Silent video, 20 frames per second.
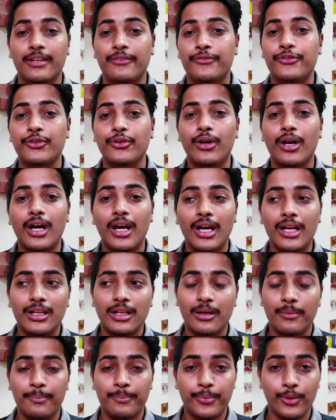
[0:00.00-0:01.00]
If you are
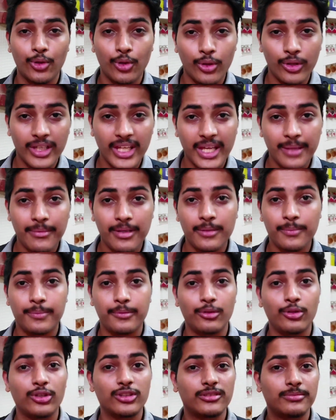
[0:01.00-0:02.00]
a pro gamer,
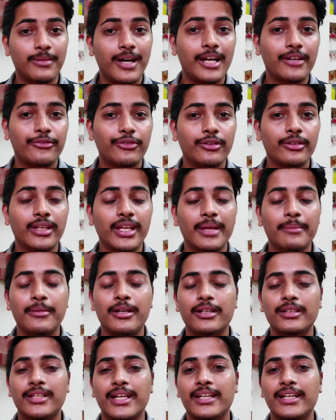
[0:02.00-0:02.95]
pro smartphone gamer,